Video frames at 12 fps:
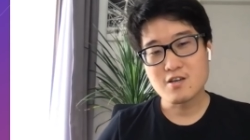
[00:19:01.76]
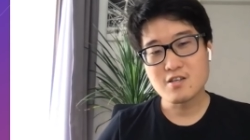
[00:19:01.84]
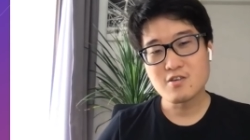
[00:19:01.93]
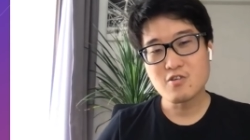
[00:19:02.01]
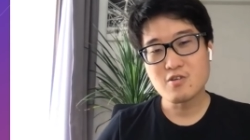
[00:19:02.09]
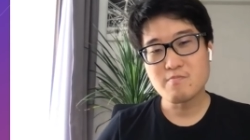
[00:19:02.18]

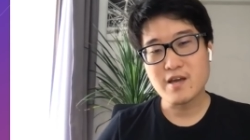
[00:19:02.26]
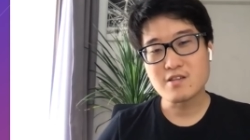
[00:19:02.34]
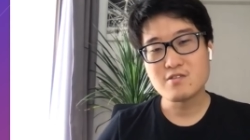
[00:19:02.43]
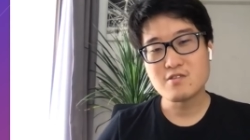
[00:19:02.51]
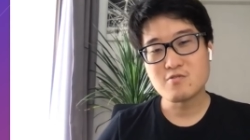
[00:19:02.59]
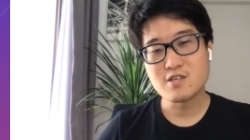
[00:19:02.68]
kind of going
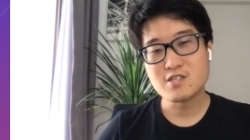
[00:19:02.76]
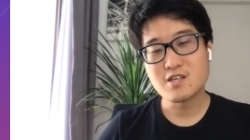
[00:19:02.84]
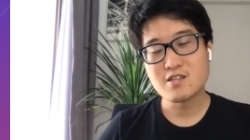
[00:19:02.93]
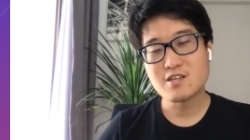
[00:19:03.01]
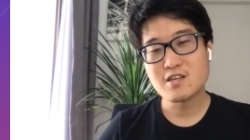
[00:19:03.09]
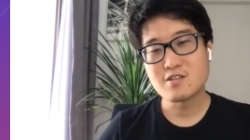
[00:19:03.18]
back to your
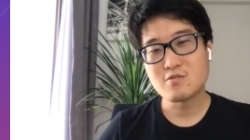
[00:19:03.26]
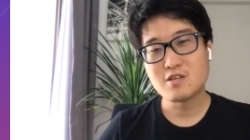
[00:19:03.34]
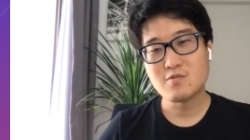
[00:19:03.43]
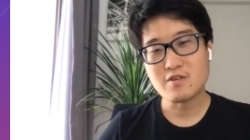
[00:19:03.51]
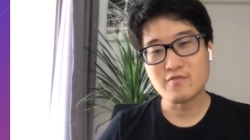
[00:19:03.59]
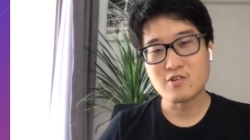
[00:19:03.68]
question, I think at
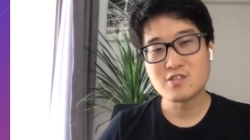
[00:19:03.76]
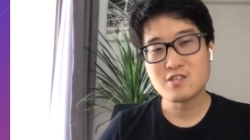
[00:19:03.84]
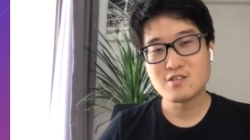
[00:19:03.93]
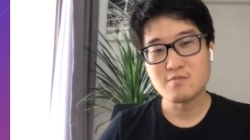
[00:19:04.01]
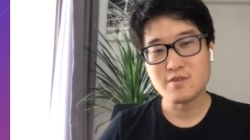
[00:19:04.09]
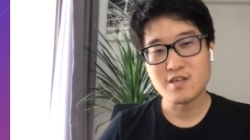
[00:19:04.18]
Twitter, we're
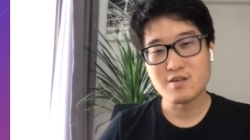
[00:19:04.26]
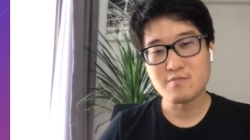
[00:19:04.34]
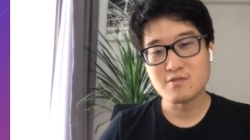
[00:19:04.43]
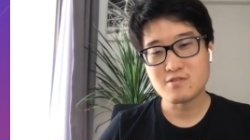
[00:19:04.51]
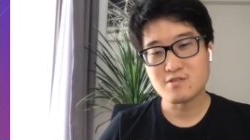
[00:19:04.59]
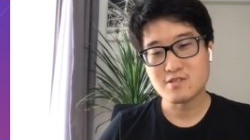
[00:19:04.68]
fortunate to be
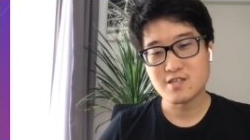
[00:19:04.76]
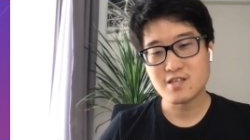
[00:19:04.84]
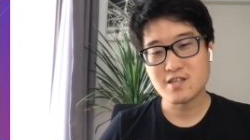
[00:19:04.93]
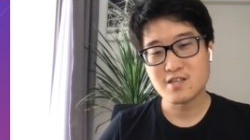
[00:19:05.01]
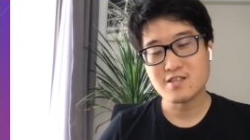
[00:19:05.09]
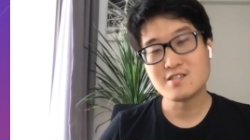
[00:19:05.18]
able to
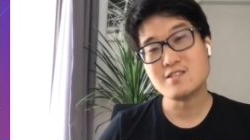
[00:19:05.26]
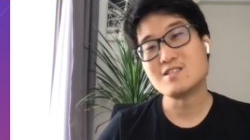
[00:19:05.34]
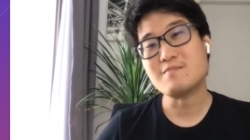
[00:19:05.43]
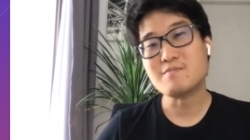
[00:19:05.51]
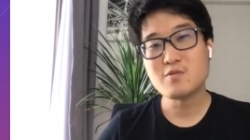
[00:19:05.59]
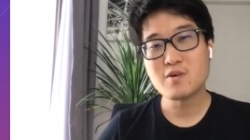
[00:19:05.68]
say that this
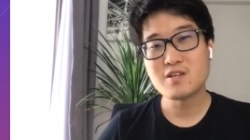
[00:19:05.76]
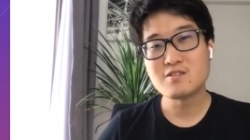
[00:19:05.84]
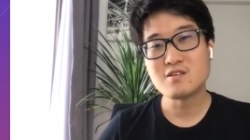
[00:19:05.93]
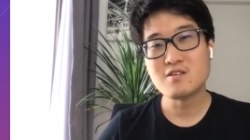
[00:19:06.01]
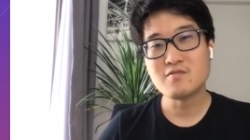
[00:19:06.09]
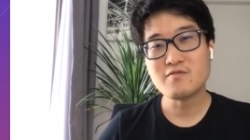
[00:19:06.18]
is something we
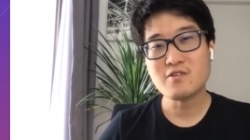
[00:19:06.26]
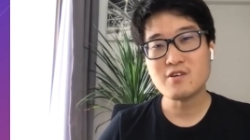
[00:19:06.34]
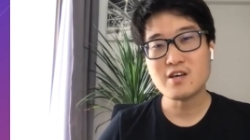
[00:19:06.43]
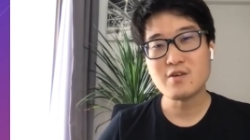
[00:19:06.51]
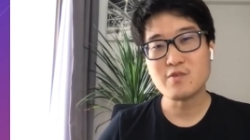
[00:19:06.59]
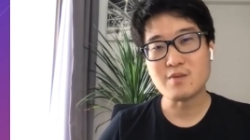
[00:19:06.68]
want to solve
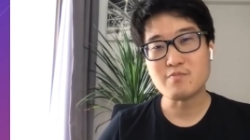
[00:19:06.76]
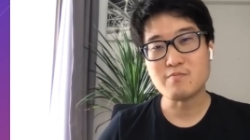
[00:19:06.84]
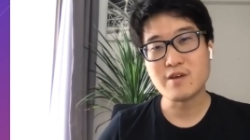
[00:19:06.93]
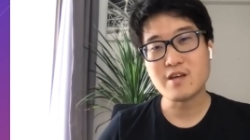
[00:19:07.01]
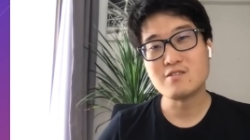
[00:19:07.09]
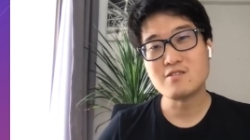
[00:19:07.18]
for, and we are
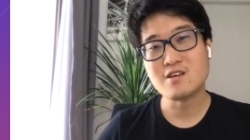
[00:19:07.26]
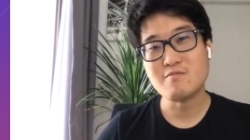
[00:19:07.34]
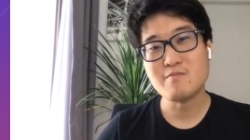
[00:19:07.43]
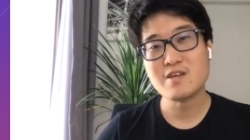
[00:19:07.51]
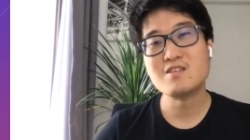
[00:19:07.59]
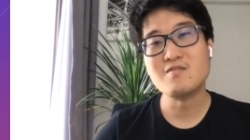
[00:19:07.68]
prepared to
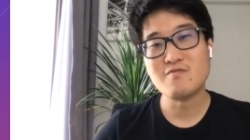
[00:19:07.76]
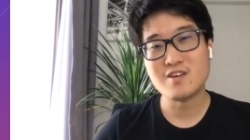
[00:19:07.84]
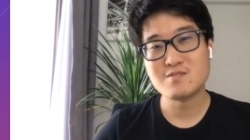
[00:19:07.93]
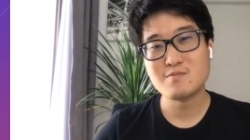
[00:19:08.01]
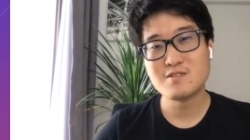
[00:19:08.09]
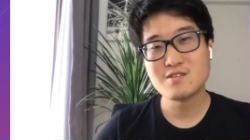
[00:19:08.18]
kind of make the
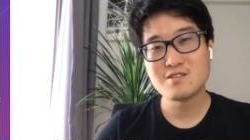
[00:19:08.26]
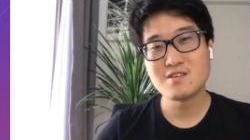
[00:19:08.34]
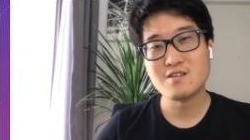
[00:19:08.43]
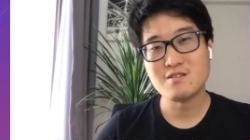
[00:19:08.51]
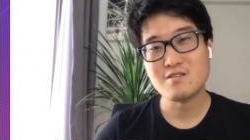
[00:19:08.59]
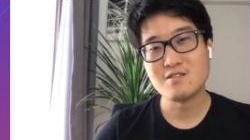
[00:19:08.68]
investments
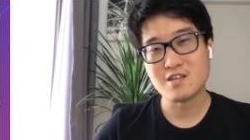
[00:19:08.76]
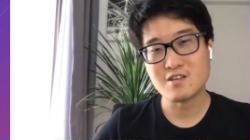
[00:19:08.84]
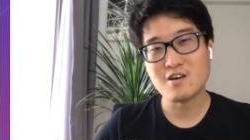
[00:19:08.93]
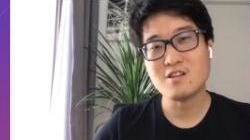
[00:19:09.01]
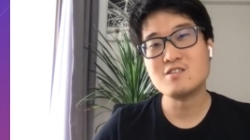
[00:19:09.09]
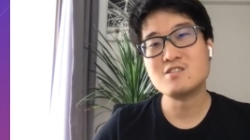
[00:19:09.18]
in
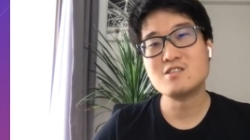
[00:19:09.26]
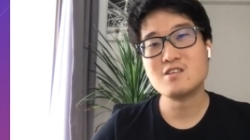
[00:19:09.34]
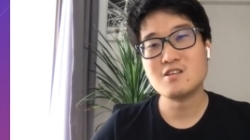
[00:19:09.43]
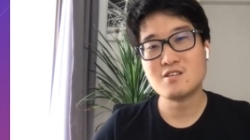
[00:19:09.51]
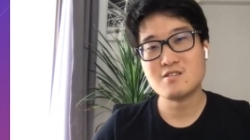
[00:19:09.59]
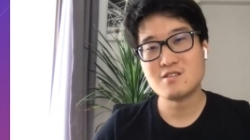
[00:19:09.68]

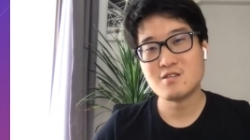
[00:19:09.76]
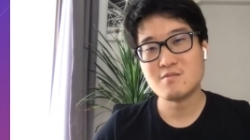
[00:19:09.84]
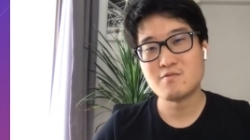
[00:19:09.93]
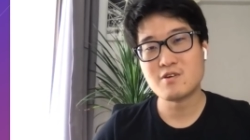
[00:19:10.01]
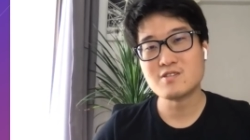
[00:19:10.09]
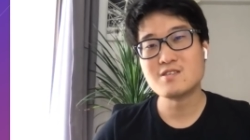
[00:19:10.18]
technology,
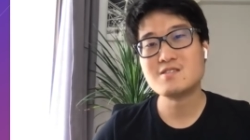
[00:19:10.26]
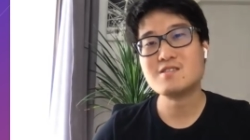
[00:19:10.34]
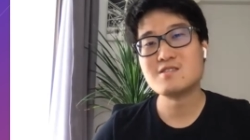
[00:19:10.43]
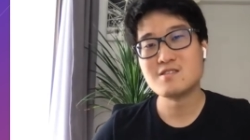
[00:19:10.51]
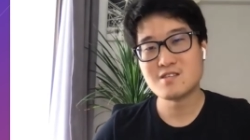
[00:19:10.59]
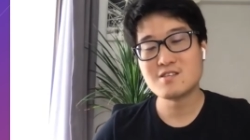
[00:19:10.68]
in
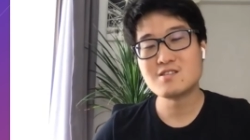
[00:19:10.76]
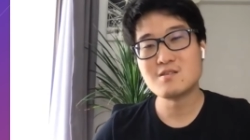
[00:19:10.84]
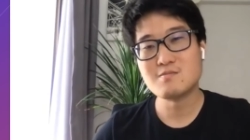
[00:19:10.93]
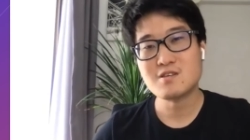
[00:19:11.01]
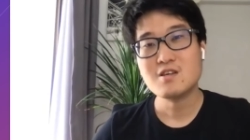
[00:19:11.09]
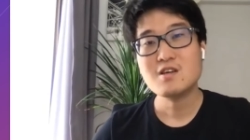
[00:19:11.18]
processes and
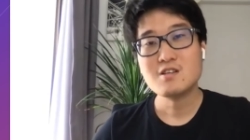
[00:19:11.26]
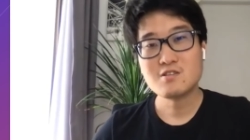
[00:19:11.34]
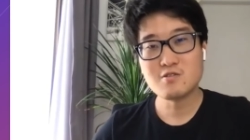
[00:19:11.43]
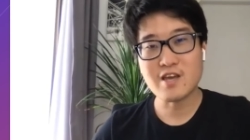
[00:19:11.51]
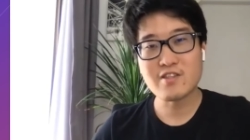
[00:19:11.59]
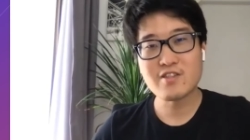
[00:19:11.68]
systems
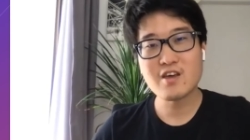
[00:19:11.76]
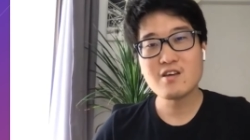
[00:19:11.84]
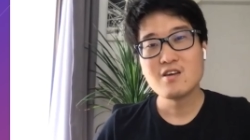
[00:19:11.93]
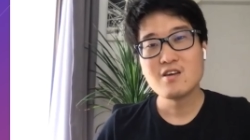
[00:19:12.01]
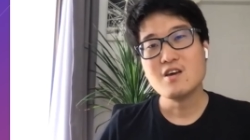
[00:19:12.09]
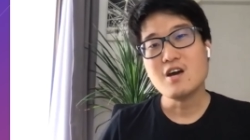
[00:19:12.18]
to get
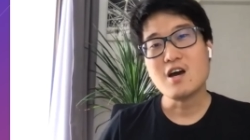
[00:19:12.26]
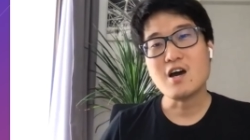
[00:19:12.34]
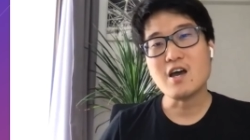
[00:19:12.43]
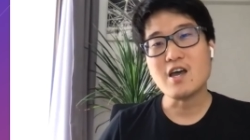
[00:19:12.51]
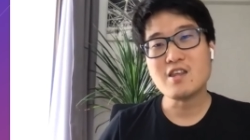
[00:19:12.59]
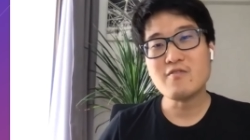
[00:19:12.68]
there.
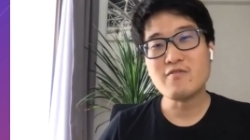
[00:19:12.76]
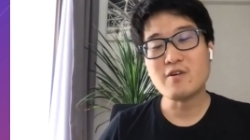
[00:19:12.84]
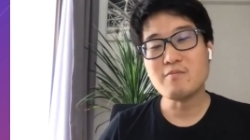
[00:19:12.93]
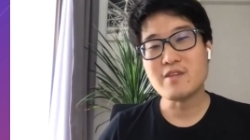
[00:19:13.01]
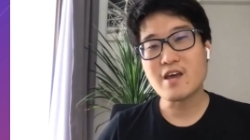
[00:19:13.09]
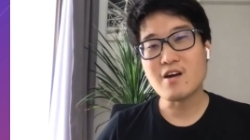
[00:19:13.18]
And then
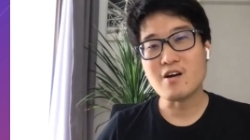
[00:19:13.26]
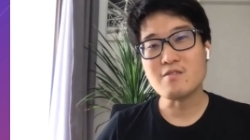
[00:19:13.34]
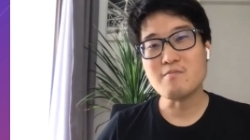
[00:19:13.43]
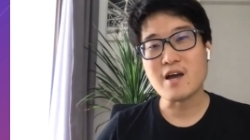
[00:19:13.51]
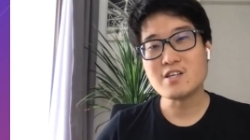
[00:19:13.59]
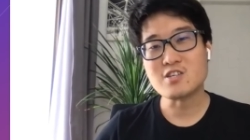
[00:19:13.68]
from there
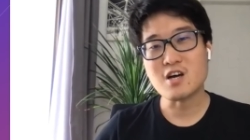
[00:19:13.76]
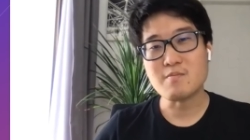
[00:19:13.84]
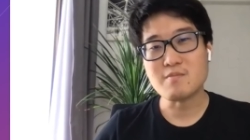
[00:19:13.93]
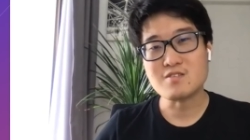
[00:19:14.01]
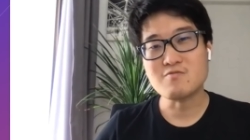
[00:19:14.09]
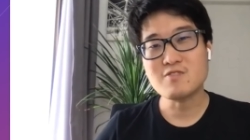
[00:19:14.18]
on, my
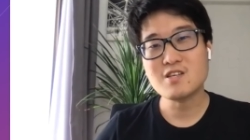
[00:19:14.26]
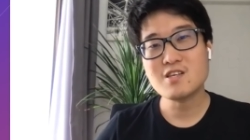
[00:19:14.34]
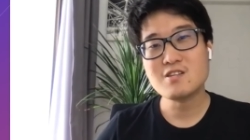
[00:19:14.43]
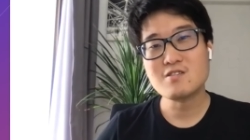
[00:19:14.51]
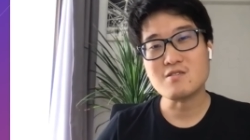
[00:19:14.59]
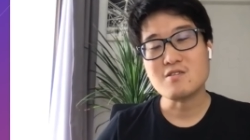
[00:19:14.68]
job is
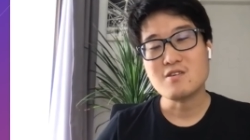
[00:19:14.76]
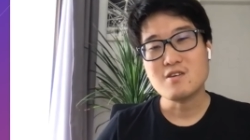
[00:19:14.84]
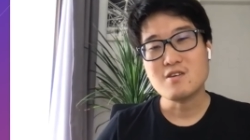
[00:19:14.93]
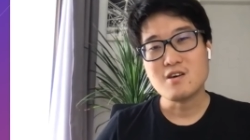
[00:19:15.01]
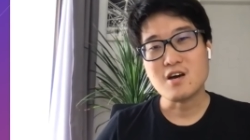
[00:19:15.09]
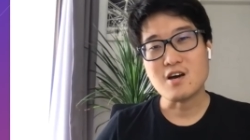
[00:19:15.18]
really to
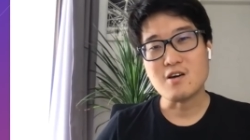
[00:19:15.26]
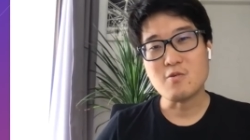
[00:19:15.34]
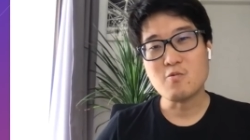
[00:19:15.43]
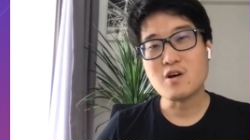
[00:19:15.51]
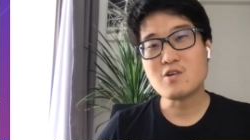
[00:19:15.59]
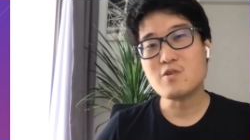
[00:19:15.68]

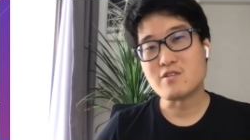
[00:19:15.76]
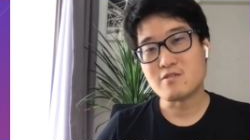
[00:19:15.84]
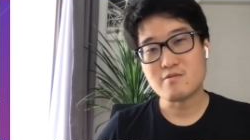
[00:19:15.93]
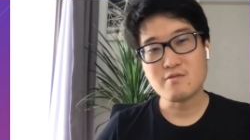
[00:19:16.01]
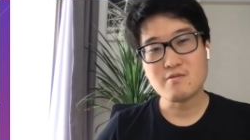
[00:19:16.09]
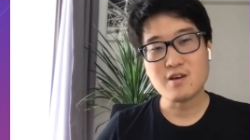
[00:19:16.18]
work
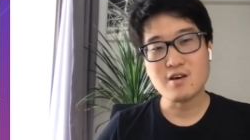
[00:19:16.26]
with